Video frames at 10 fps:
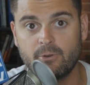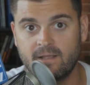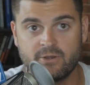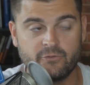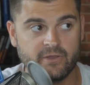I
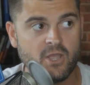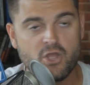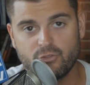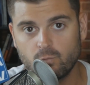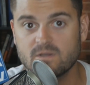know the
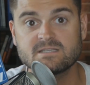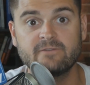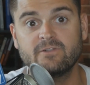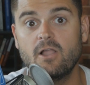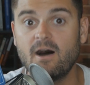risk of
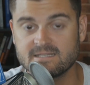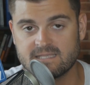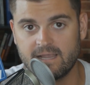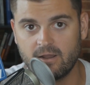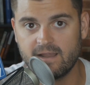loss
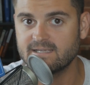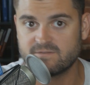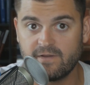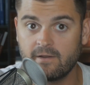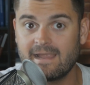there is
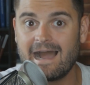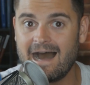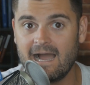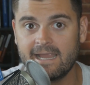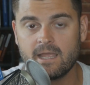very
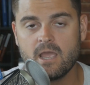high,